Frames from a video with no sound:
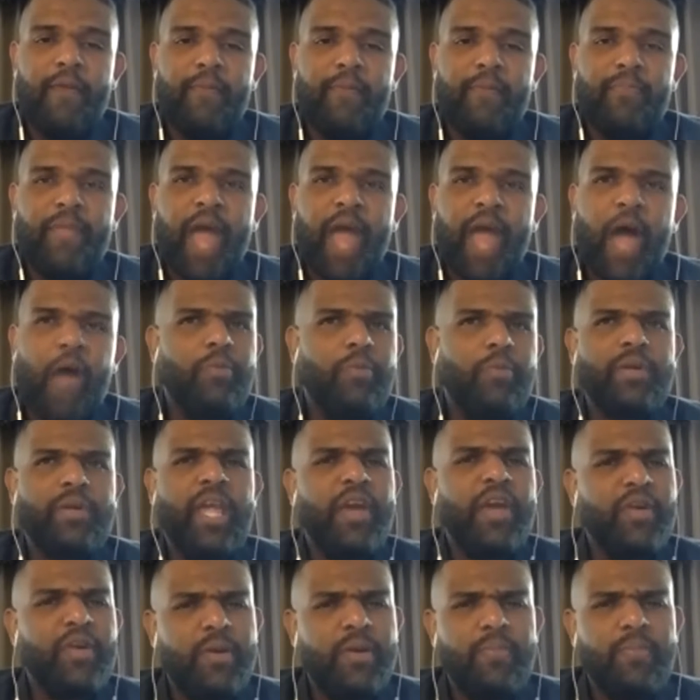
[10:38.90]
how I'm
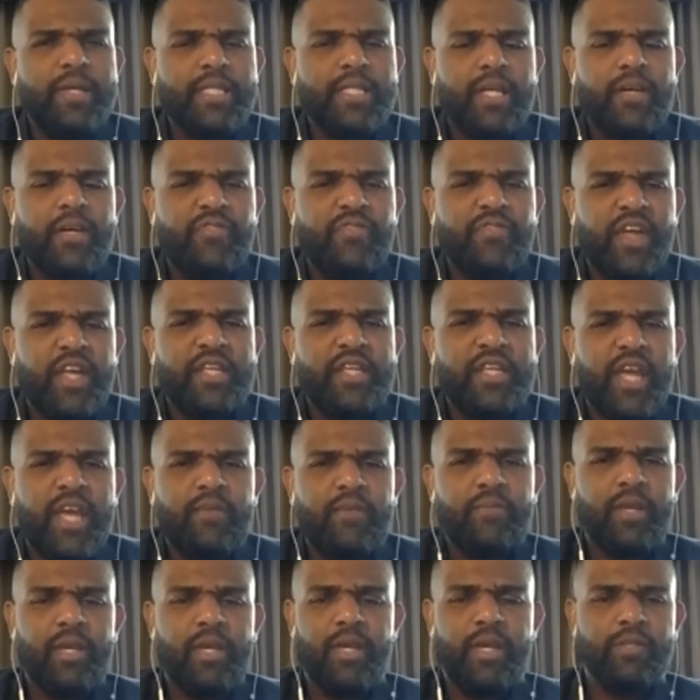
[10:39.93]
carrying myself that day,
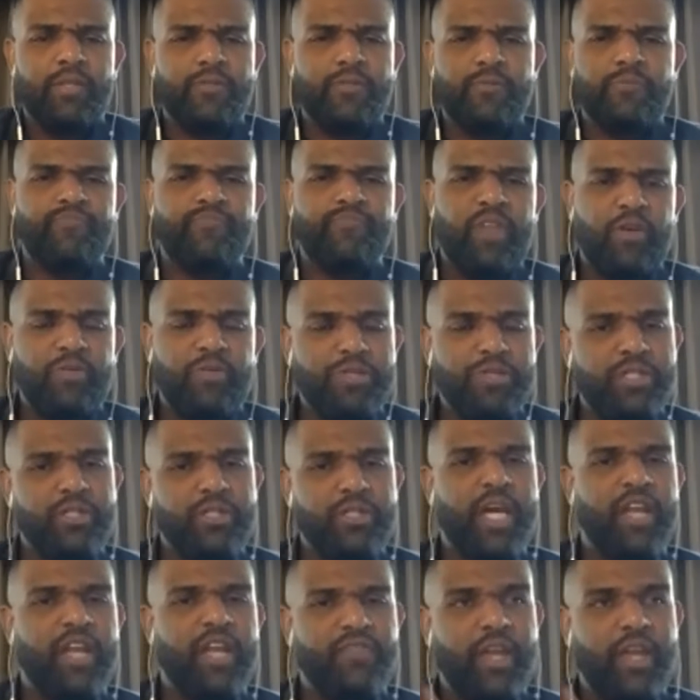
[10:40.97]
because I was still
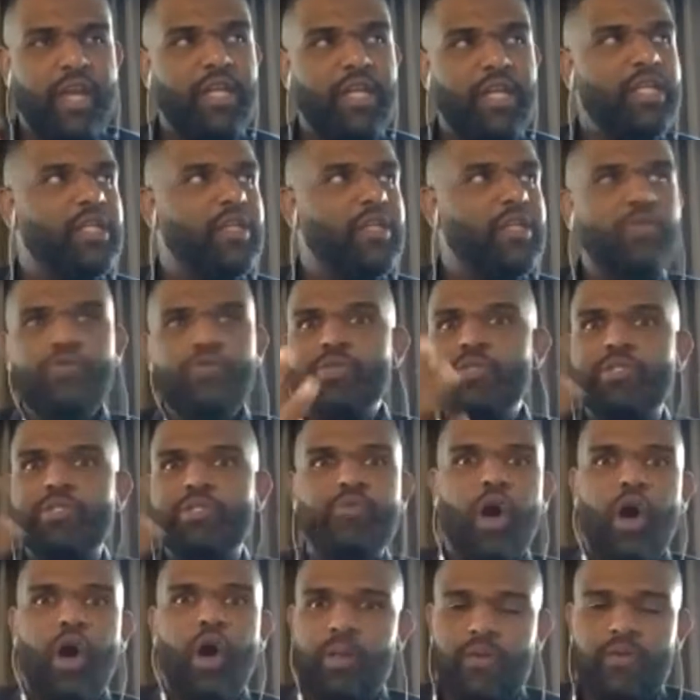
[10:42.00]
kind of getting used to
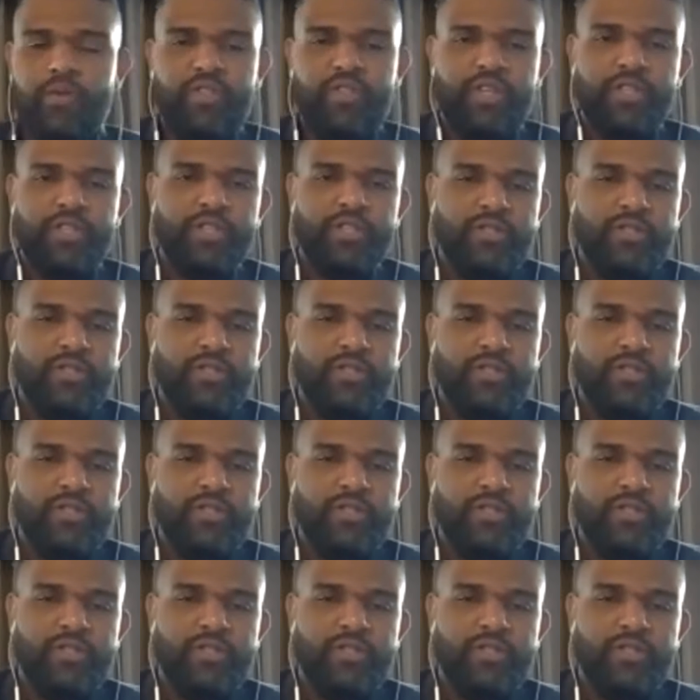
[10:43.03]
all of this.